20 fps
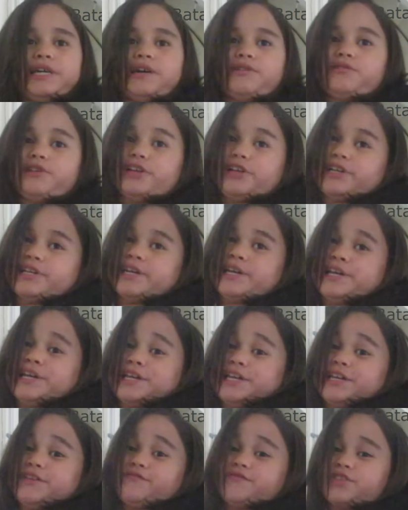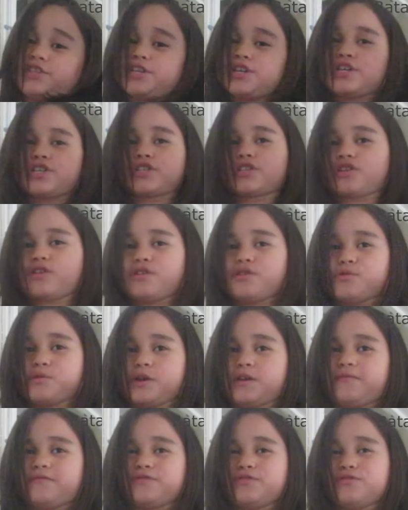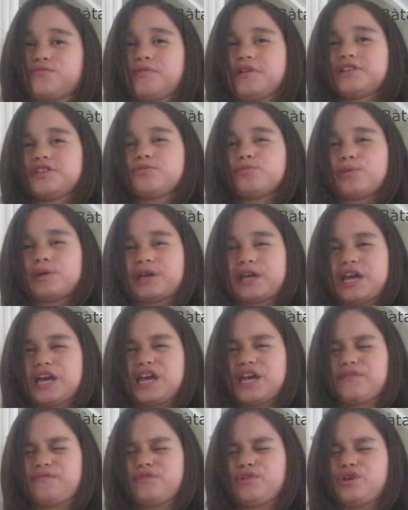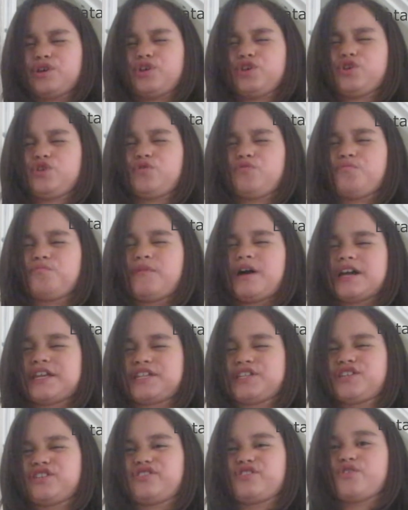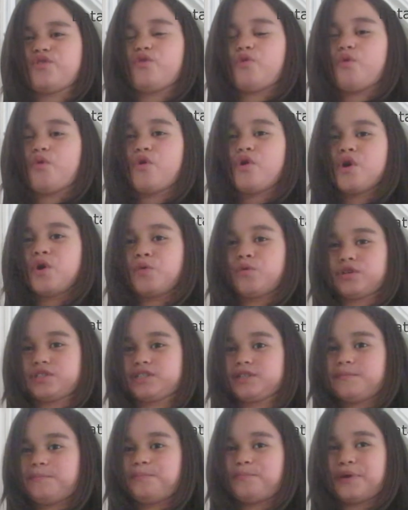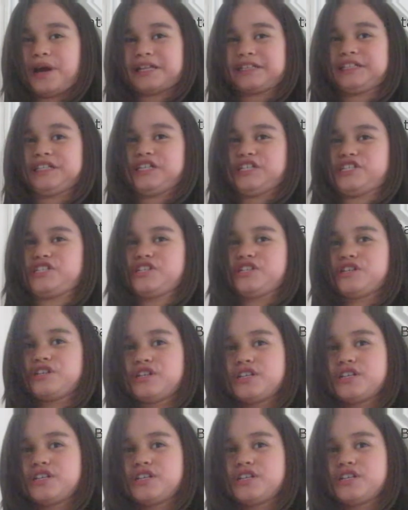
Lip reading: down in caves. So if you went to a cave, you might know what a bat is.